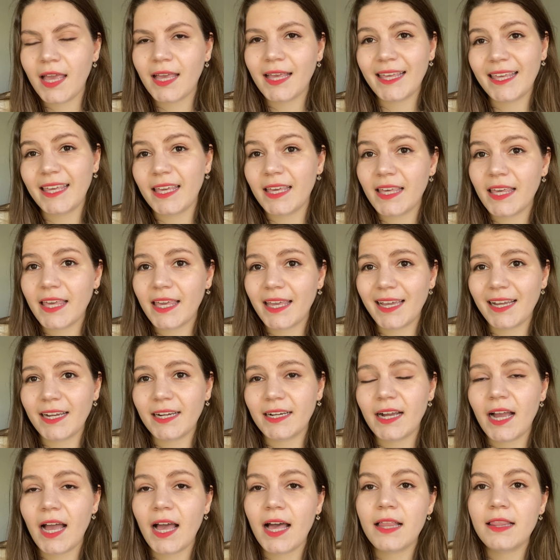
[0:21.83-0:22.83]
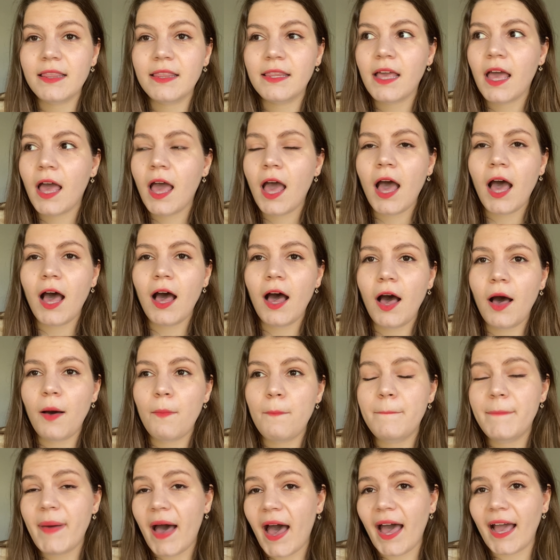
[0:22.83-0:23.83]
Geek Gear, and a
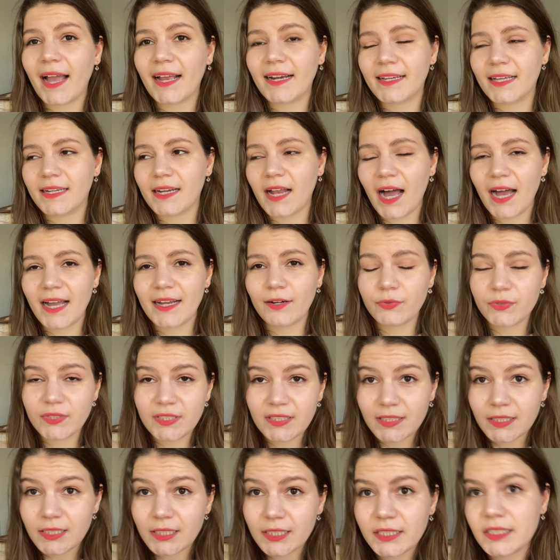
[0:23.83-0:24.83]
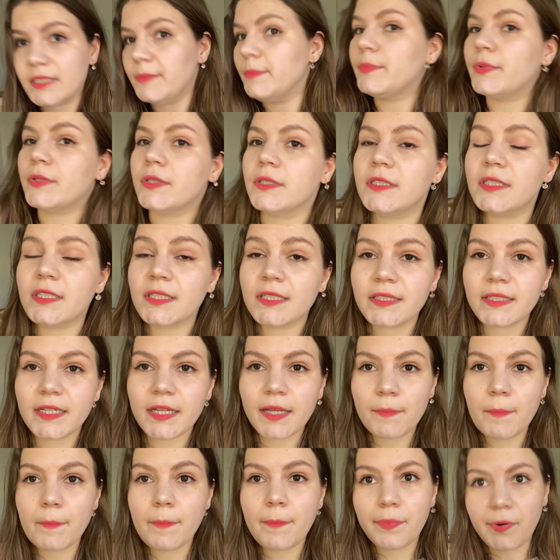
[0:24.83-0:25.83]
bag that I recently purchased
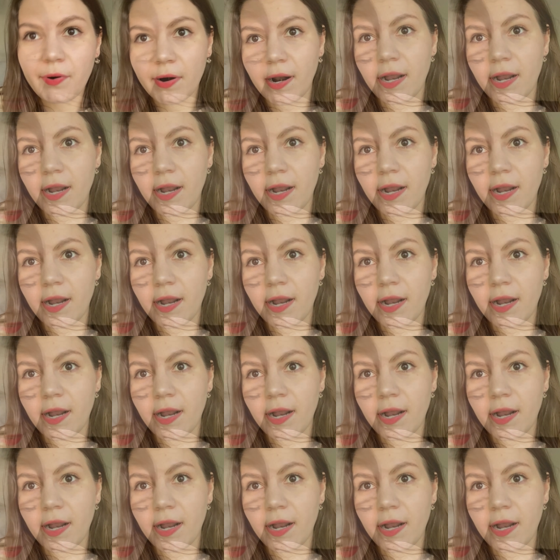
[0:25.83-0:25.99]
in Primark.